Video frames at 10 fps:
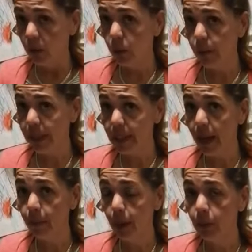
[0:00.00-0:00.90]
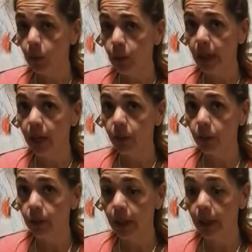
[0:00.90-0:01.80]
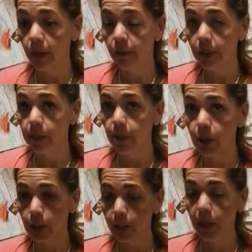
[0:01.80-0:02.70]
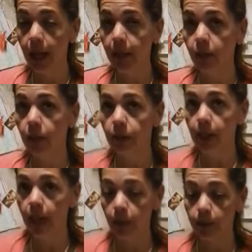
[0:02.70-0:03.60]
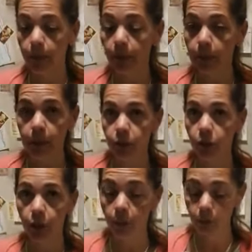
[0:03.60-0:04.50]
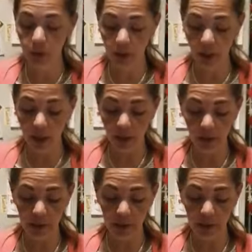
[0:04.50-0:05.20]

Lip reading: always get mum or dad or a responsible adult to help you, because you don't want to hurt